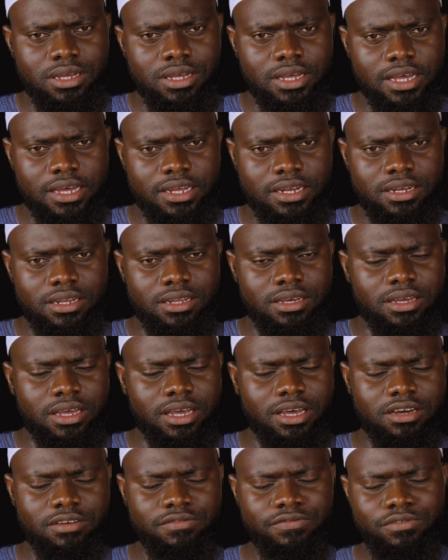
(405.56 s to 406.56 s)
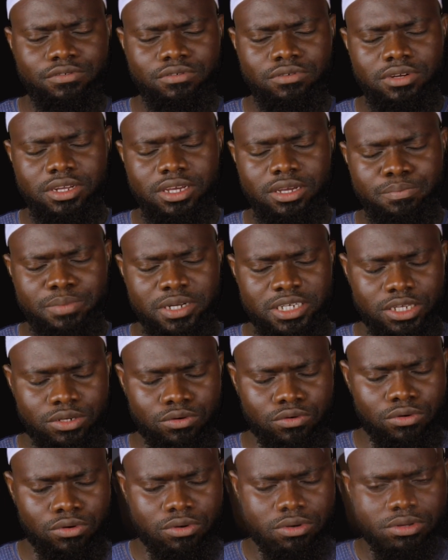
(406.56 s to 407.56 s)
and a harfun, a
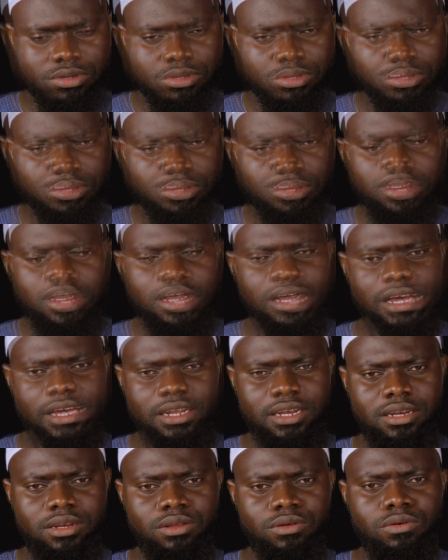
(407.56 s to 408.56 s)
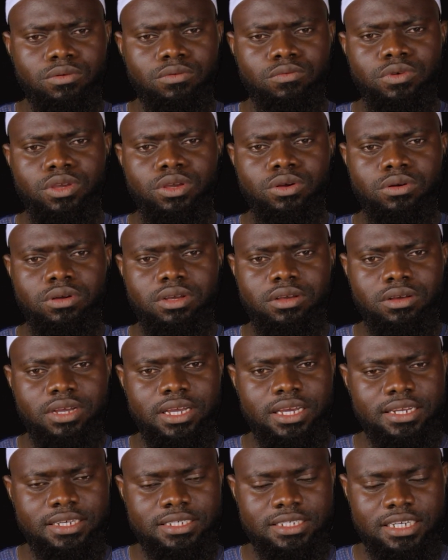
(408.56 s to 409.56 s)
particle. And
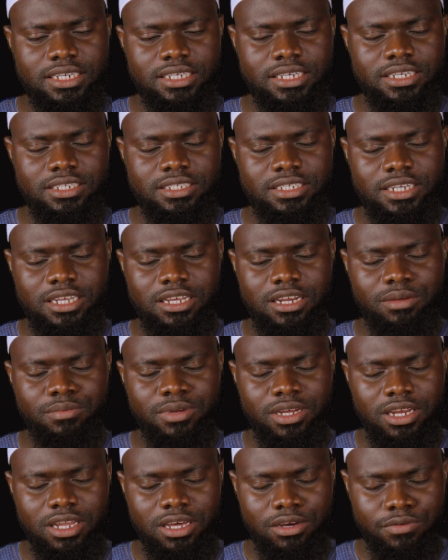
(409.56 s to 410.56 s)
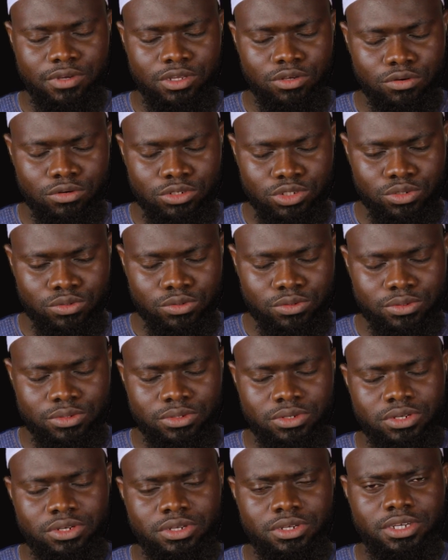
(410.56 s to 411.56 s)
any sentence in Arabic language also,
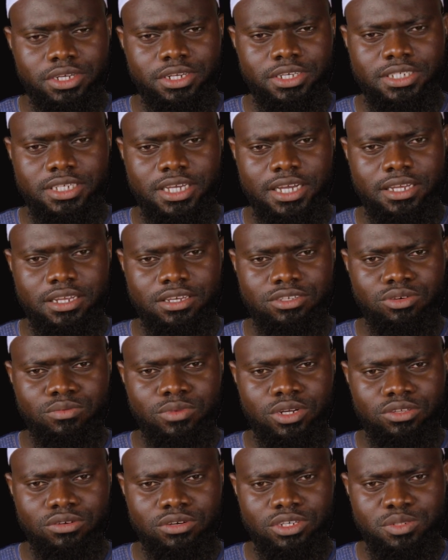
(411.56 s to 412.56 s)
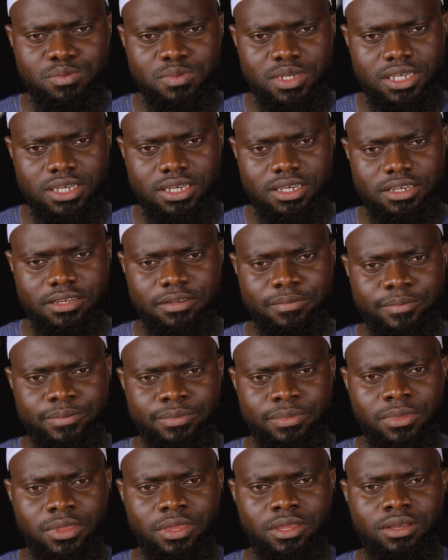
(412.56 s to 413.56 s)
it is either jumlatul ismiya
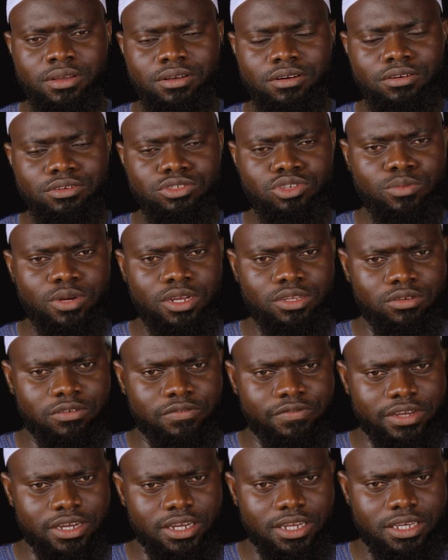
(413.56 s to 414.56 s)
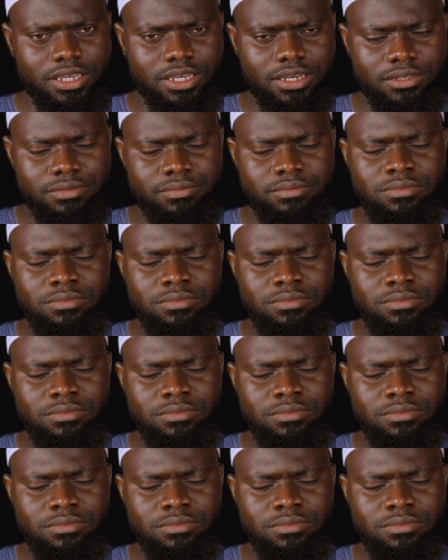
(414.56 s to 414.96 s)
or jumlatul fi'liya.